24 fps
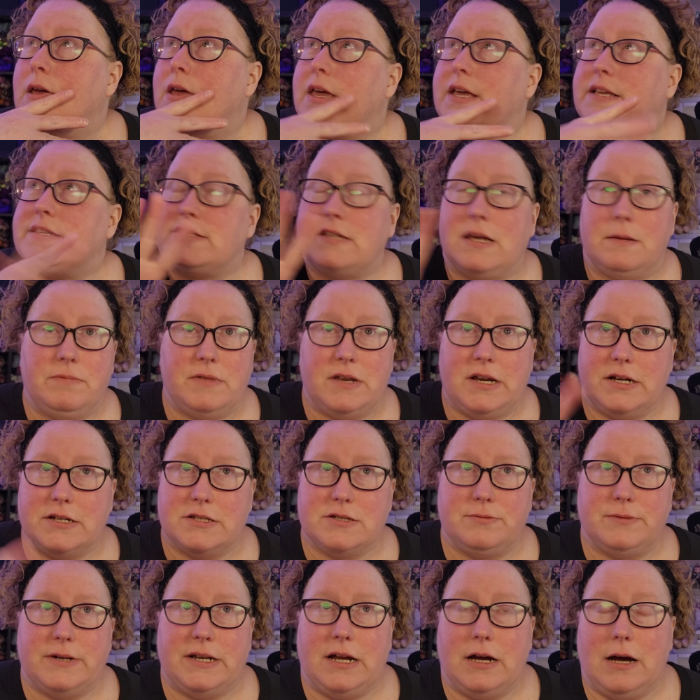and something
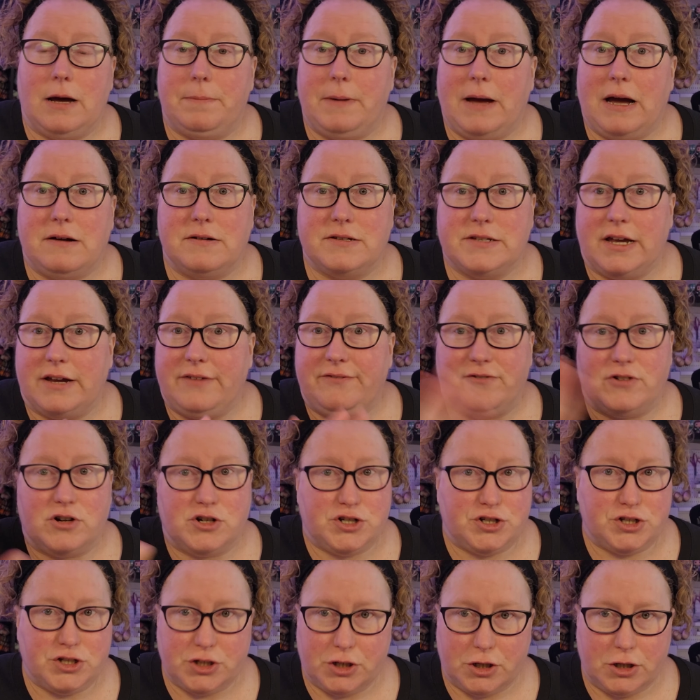else went up. I was like, for
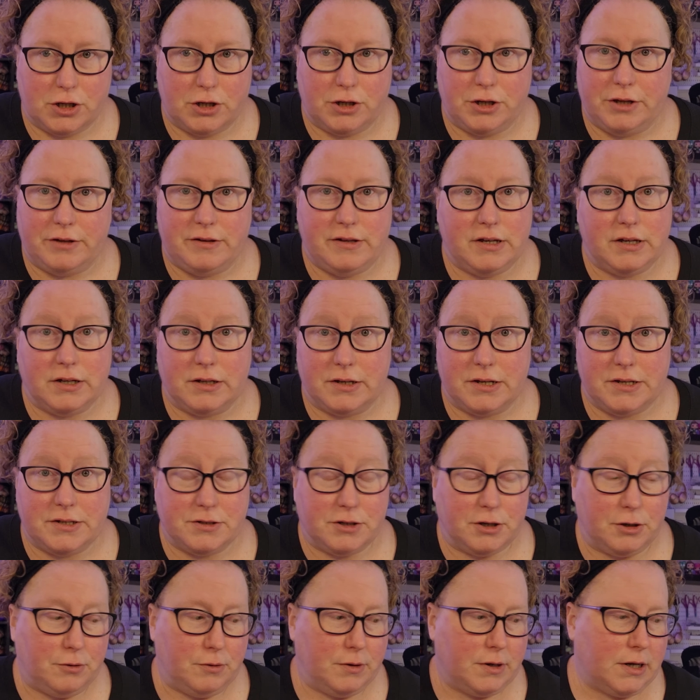sure, utilities
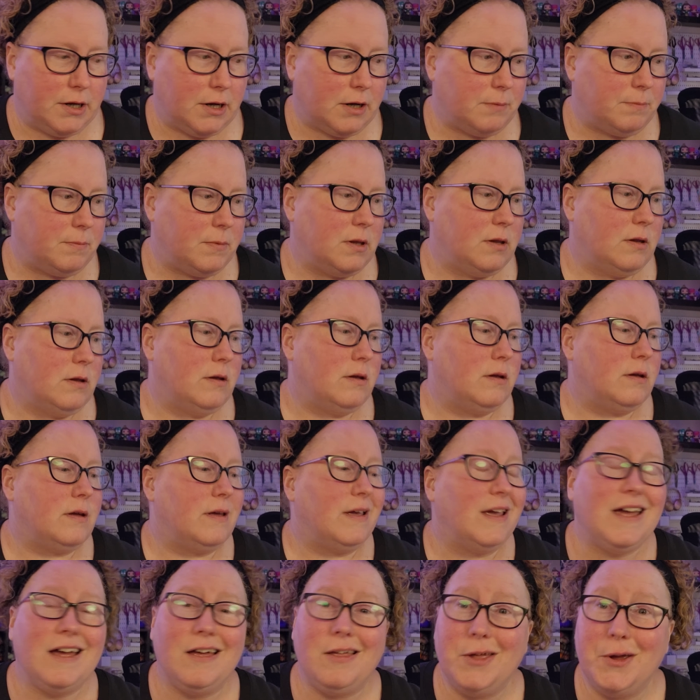are going up.
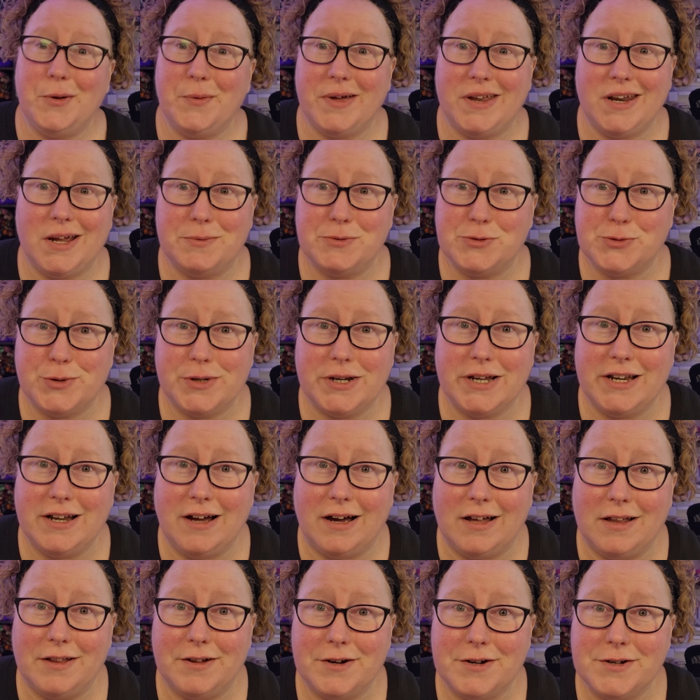It only went up
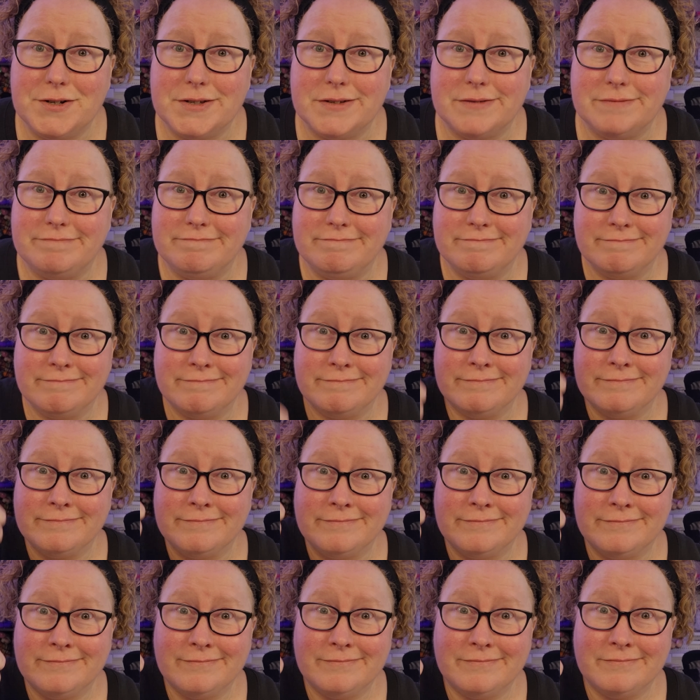$20.
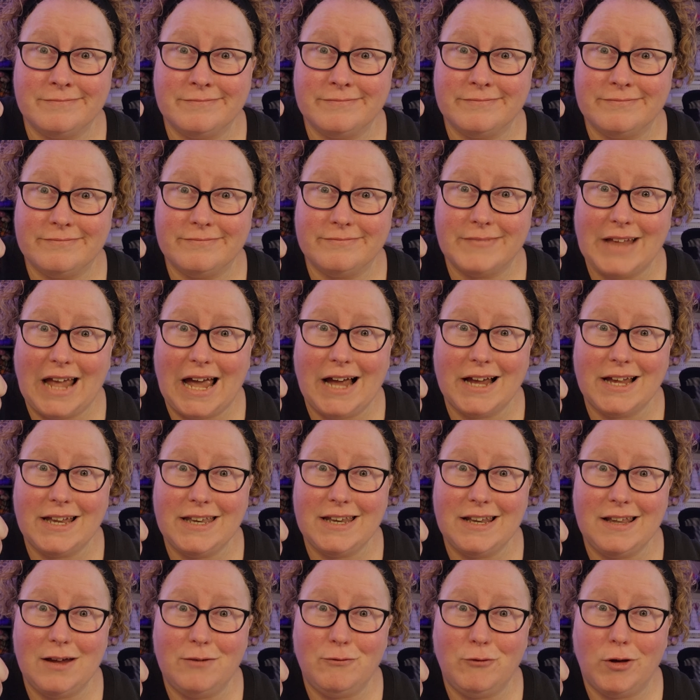I
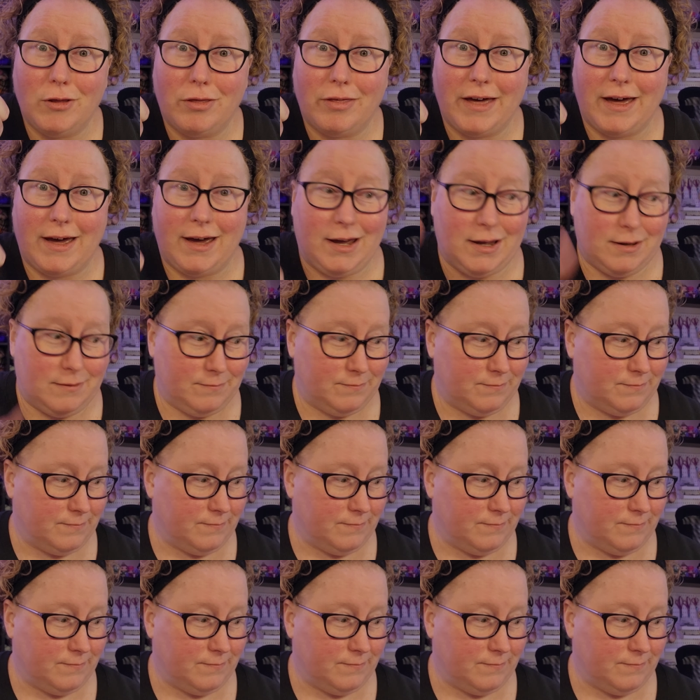can live with that.